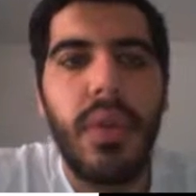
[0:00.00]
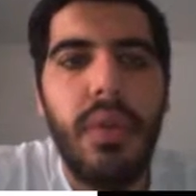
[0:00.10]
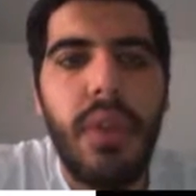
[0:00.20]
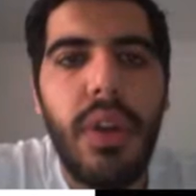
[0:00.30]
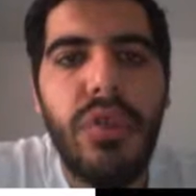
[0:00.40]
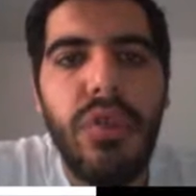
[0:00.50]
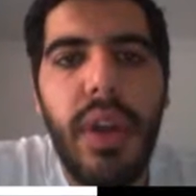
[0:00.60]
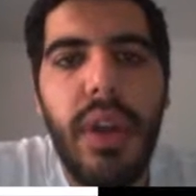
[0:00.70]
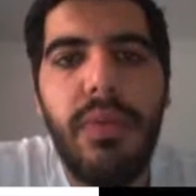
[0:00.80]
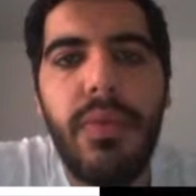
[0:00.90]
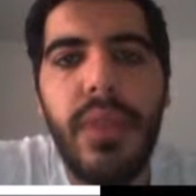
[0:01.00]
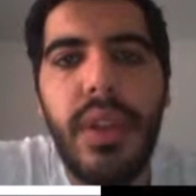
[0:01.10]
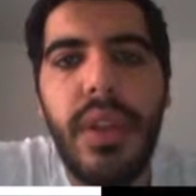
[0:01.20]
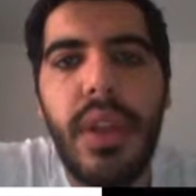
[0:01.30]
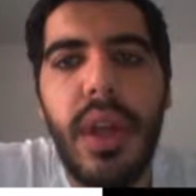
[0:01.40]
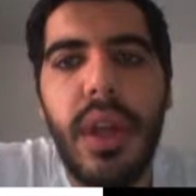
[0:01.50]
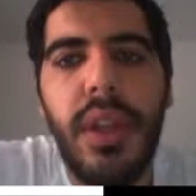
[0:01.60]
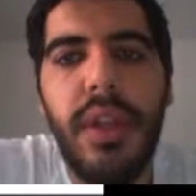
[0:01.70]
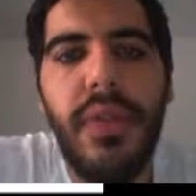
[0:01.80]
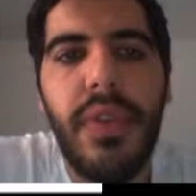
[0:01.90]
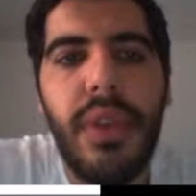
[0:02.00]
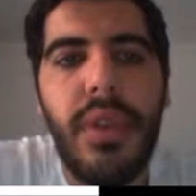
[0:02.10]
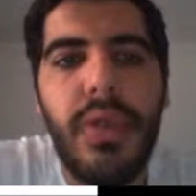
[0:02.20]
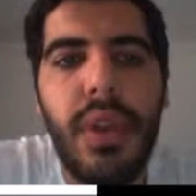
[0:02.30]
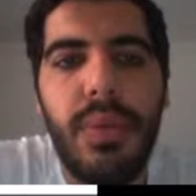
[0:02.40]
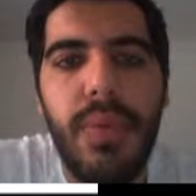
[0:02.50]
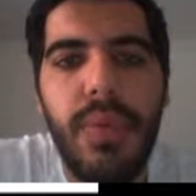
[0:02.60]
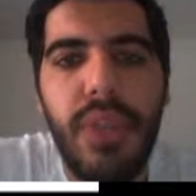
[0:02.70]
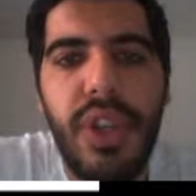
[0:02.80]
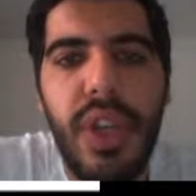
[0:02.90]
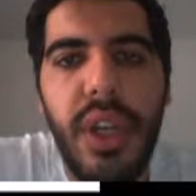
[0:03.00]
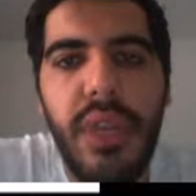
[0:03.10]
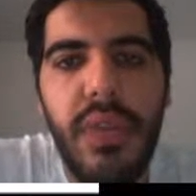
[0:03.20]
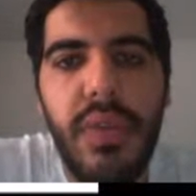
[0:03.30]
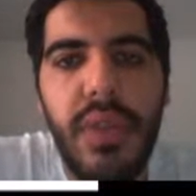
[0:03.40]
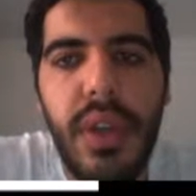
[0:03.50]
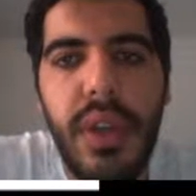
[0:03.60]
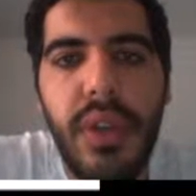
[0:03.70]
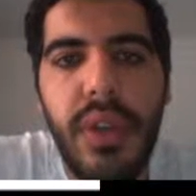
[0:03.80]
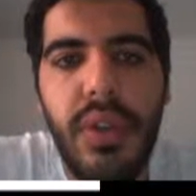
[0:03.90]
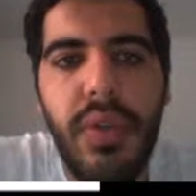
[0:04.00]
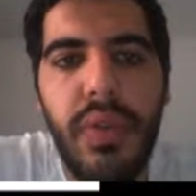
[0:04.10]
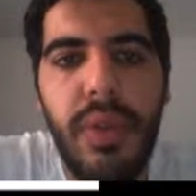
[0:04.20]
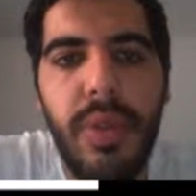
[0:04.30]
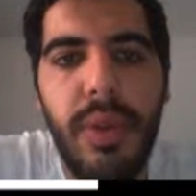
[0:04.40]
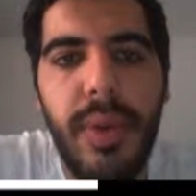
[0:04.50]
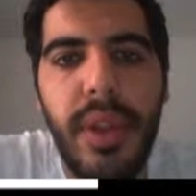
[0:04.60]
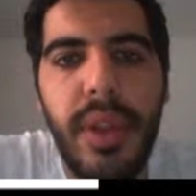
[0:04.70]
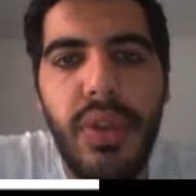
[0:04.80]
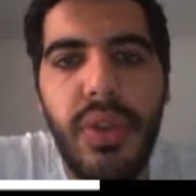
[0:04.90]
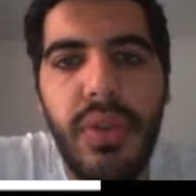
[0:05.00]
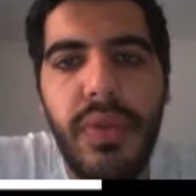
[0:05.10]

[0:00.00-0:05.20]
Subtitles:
What should have been done differently to improve the chances of the success of the implementation of